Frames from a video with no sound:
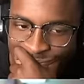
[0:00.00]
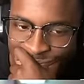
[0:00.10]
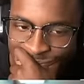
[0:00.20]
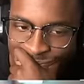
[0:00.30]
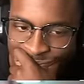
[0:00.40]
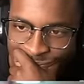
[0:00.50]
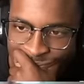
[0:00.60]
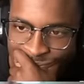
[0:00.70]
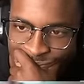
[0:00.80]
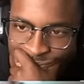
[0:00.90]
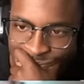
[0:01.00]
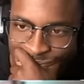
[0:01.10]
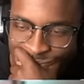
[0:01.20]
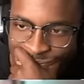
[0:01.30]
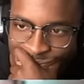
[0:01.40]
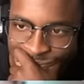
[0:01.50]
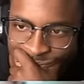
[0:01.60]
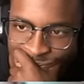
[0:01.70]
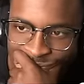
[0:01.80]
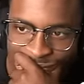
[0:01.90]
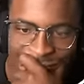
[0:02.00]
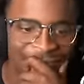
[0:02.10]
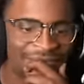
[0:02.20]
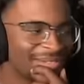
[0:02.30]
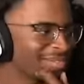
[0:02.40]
This person isn't speaking.